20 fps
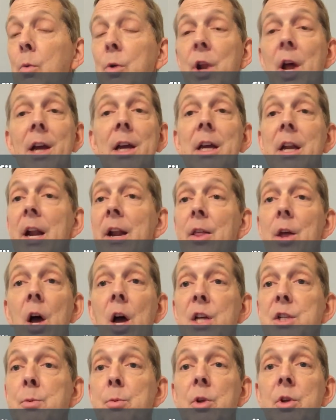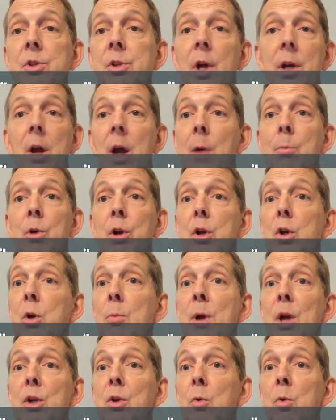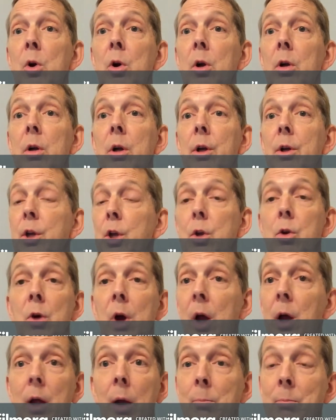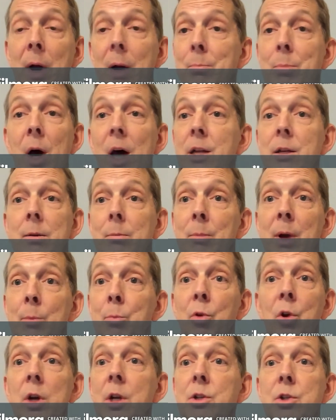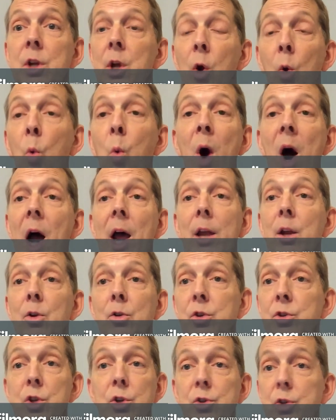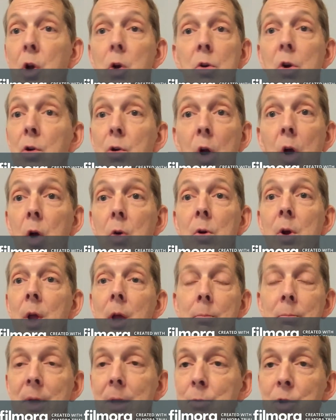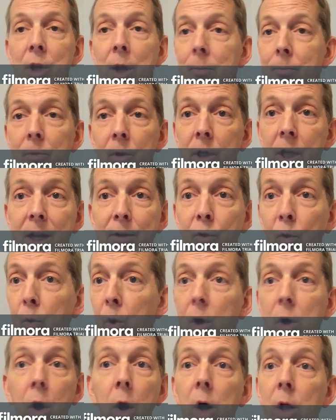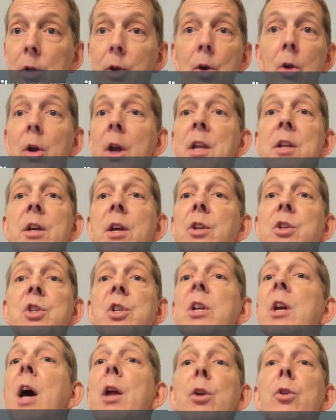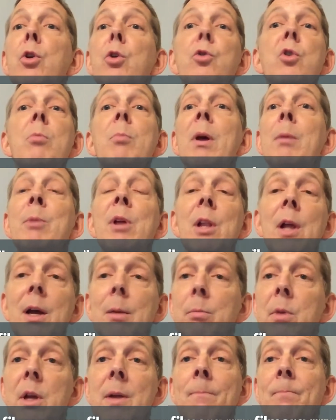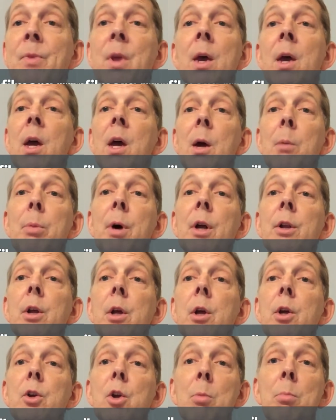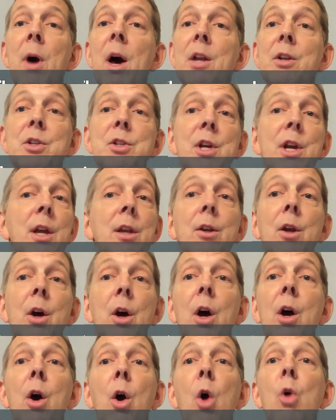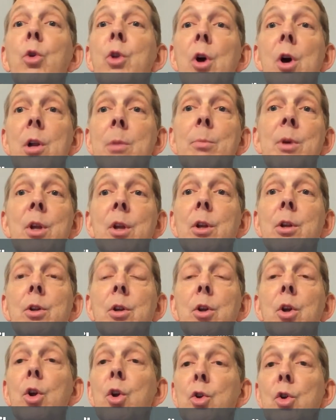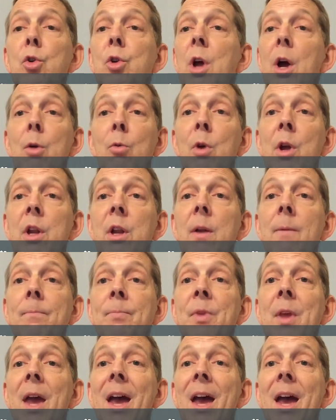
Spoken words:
When I got out of the hospital, it's like, I'm ready to go back to work. You know, my brain's wired to just go. Maybe I'm kind of a workaholic or ADHD. I don't know. You may be like me. But your body's saying, hold on a minute. You're not ready.